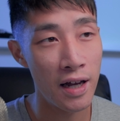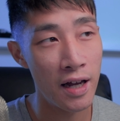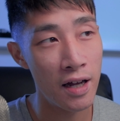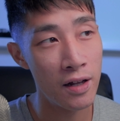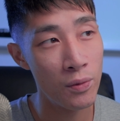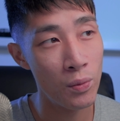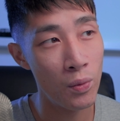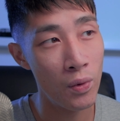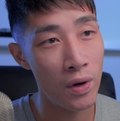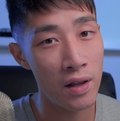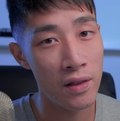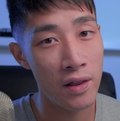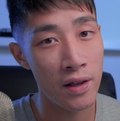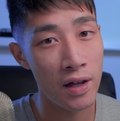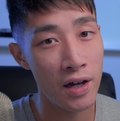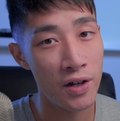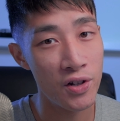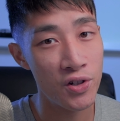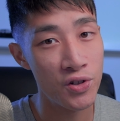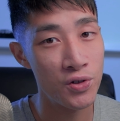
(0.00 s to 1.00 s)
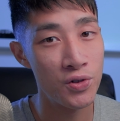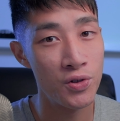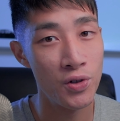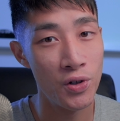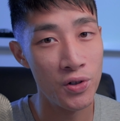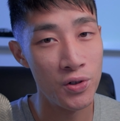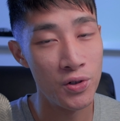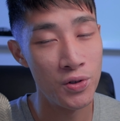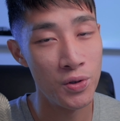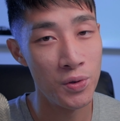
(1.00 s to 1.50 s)
and whether I
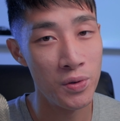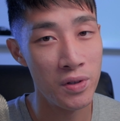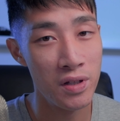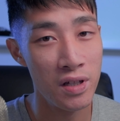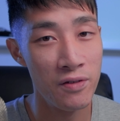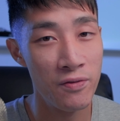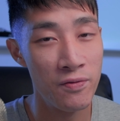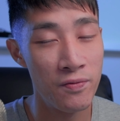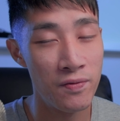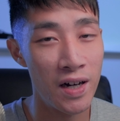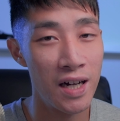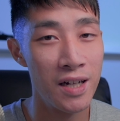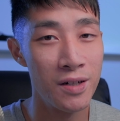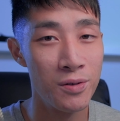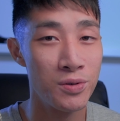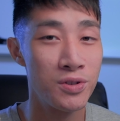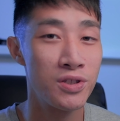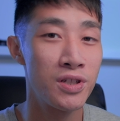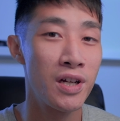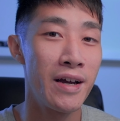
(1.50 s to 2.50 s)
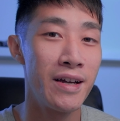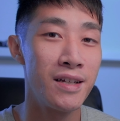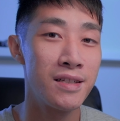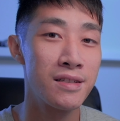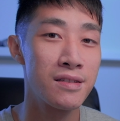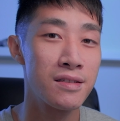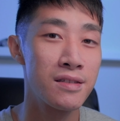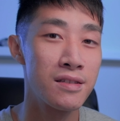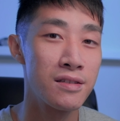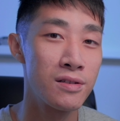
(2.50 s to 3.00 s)
should do the final
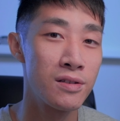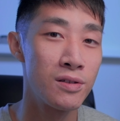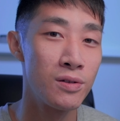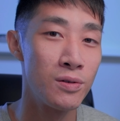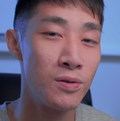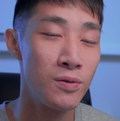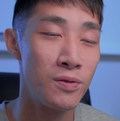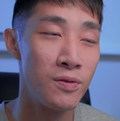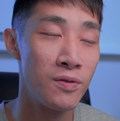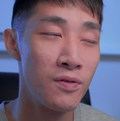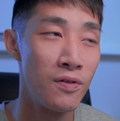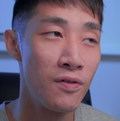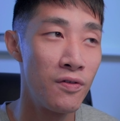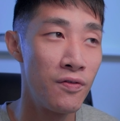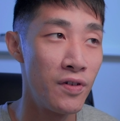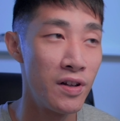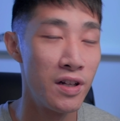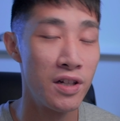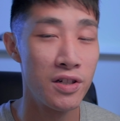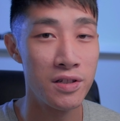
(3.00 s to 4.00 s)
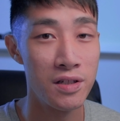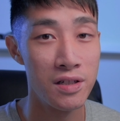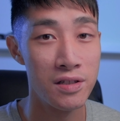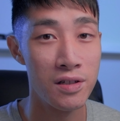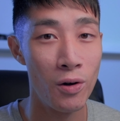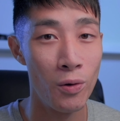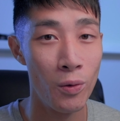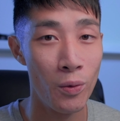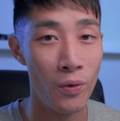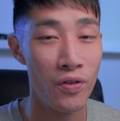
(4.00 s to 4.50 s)
chase to finish this
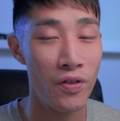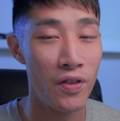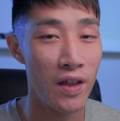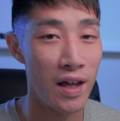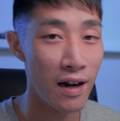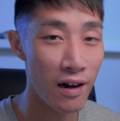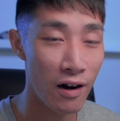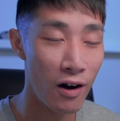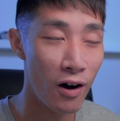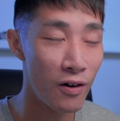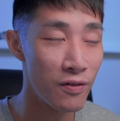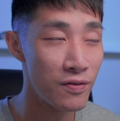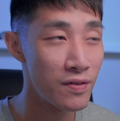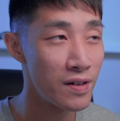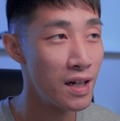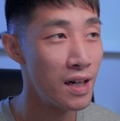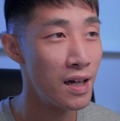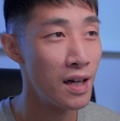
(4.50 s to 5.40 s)
whole thing off.